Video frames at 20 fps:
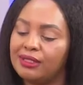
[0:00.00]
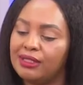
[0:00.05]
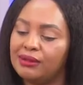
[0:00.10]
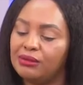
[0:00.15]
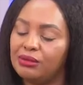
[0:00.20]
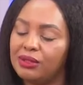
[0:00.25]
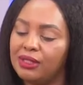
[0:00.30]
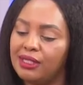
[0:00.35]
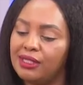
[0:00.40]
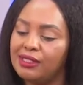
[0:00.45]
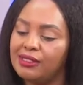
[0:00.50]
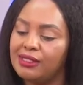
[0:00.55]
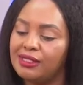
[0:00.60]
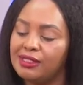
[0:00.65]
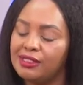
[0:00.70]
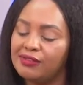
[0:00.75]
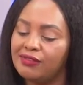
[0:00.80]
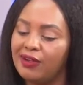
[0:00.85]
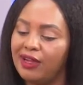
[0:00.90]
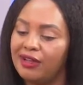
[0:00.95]
within
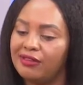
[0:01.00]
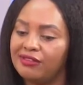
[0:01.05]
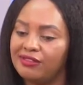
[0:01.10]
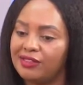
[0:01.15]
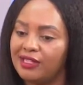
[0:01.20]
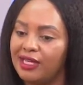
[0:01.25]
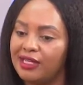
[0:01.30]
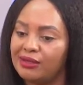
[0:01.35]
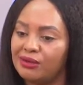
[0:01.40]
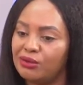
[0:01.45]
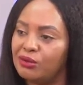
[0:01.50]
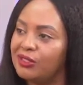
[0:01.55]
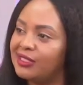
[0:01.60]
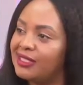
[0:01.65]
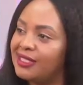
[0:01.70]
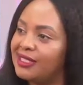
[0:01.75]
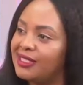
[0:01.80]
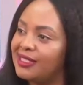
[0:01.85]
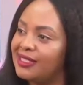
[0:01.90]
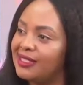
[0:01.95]
these 5 years, was
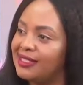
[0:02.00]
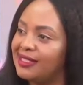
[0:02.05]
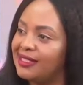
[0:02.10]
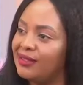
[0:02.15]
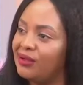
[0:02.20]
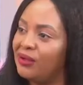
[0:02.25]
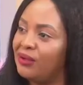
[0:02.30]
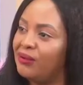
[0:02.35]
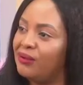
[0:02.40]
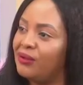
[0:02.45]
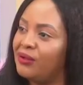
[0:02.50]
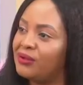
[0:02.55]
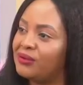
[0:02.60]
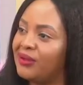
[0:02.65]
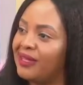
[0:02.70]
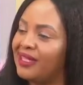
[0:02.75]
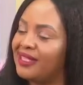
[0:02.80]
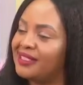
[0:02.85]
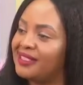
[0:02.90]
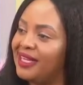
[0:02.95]
it easy or what
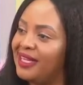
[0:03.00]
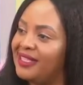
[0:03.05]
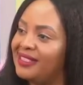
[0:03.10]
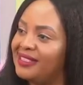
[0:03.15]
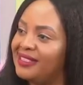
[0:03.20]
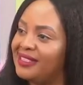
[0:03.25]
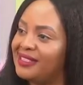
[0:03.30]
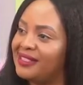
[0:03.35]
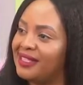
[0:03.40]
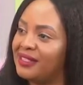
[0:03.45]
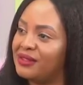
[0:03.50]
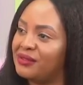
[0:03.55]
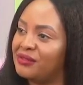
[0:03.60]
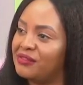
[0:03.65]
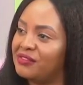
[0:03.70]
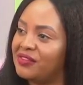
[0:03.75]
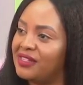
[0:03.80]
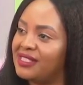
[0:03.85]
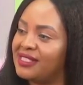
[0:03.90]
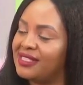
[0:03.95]
were the challenges that you
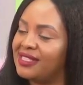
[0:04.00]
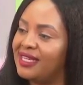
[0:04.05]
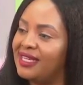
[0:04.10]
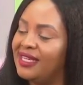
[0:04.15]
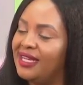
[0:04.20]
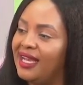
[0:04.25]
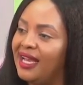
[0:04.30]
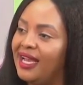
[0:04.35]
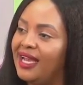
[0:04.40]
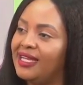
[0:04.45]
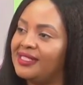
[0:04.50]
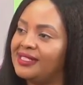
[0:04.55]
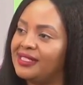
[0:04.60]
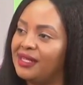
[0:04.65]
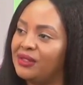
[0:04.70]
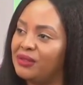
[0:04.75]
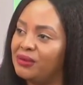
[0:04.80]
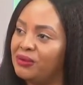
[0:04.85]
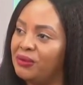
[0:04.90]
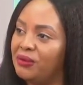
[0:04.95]
faced as
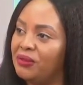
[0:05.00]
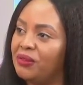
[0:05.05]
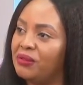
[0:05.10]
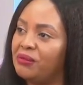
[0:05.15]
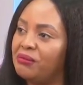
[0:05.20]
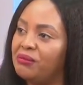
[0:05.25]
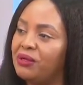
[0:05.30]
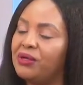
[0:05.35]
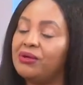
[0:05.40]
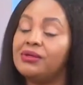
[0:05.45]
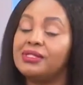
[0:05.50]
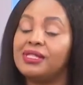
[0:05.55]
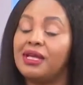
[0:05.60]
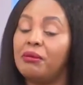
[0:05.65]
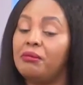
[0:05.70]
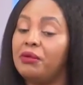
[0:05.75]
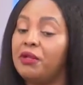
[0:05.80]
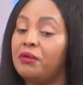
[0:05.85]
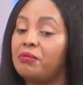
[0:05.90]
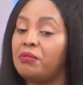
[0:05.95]
a youth? Because there
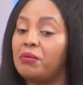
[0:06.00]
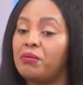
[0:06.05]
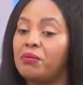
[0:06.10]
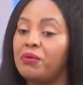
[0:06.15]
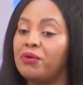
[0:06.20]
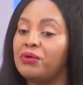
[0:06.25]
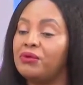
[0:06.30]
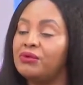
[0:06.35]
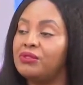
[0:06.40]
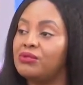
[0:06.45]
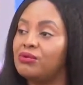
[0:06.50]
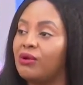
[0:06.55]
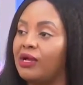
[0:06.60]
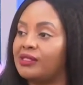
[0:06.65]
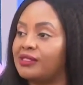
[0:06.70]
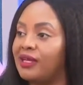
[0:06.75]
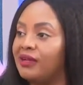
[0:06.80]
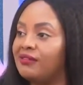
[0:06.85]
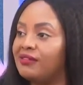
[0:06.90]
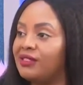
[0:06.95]
are many people, youths who are
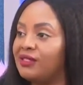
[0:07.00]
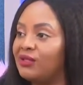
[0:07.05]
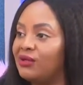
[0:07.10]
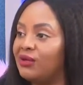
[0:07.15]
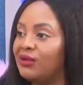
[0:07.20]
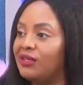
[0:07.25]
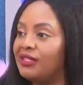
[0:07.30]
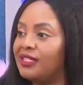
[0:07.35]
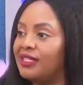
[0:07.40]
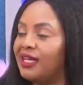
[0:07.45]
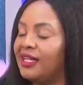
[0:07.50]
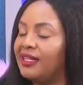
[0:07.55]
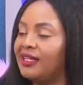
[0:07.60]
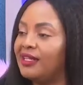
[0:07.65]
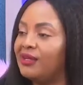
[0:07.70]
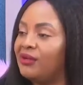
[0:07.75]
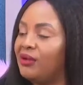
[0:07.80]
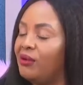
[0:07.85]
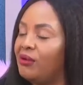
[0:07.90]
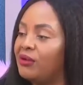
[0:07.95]
serving God and
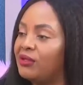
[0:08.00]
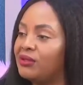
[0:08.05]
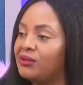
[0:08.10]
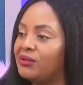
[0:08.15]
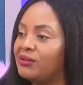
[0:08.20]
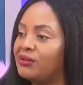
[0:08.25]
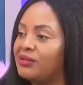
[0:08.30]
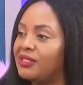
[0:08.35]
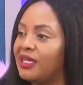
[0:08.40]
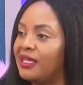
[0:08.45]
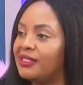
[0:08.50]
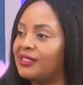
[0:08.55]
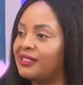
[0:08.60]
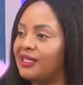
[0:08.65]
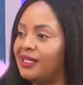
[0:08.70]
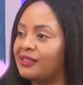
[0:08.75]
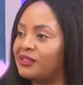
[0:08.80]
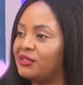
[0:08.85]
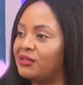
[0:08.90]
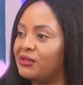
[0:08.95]
they mm-hmm. don't want to do such
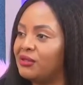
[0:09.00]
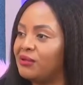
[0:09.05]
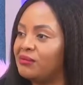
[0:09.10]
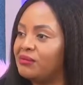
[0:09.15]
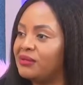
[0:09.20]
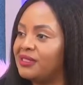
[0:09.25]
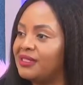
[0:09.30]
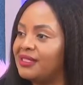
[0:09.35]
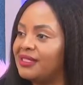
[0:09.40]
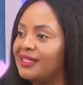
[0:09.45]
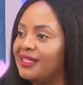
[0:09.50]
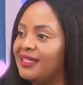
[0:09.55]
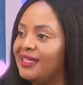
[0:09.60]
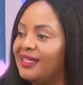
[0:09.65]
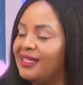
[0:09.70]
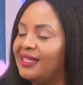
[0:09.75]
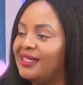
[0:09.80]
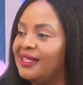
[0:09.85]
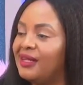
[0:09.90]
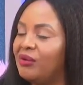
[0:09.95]
dirty jobs.
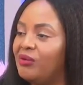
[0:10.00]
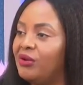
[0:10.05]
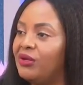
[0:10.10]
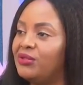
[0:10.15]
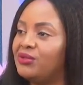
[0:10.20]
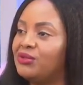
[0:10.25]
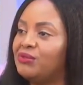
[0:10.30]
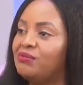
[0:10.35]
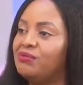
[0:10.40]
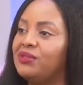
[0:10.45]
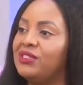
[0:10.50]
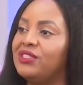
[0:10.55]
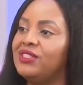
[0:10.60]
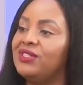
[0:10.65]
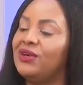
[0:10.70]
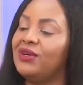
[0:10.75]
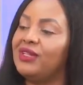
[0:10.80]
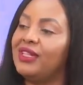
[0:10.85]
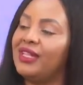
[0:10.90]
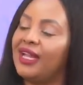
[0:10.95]
They want to be
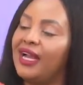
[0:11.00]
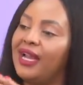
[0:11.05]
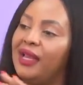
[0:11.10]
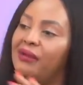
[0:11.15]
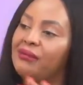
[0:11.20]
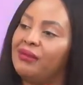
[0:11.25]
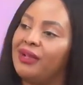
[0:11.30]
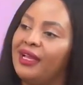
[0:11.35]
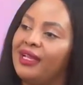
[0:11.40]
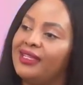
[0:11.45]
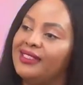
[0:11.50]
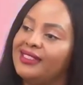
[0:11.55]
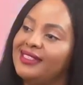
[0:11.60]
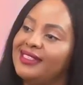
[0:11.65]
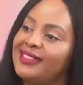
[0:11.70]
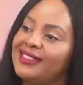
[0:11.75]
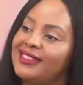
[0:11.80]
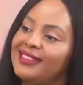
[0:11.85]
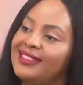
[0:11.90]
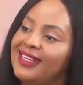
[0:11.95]
in the limelight
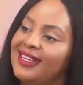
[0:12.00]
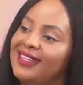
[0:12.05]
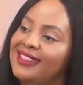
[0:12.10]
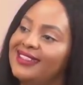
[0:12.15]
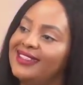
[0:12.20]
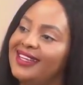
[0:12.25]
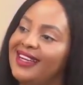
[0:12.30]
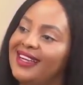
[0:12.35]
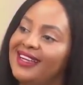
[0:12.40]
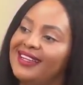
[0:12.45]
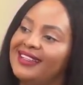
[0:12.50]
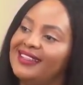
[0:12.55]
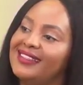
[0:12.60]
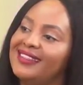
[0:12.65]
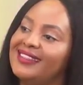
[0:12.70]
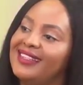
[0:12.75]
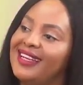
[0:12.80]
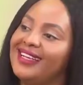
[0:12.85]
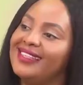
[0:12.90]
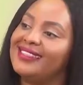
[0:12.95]
and
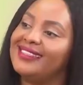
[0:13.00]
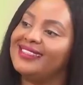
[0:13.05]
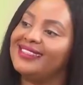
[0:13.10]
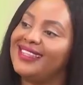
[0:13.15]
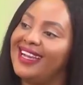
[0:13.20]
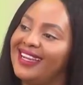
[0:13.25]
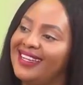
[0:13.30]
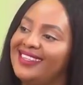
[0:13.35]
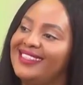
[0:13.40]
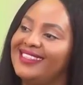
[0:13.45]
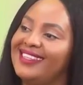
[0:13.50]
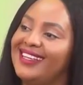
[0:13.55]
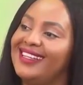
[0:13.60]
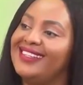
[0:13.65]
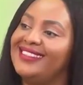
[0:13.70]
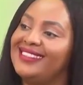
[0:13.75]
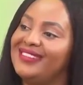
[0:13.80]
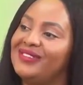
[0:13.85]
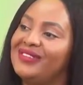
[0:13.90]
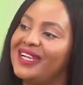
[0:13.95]
just shine
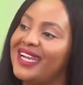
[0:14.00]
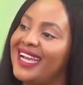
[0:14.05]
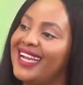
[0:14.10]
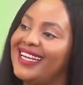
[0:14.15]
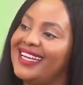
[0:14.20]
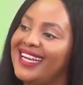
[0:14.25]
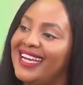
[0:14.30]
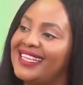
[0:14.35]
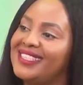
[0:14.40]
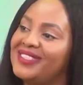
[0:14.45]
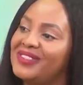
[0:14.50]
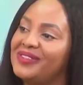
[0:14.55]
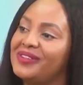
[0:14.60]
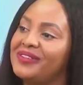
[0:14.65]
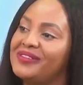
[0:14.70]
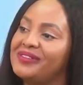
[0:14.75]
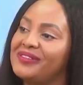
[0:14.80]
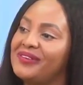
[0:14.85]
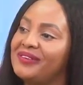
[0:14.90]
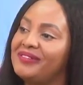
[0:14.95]
and wear nice
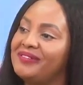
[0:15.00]
uniform.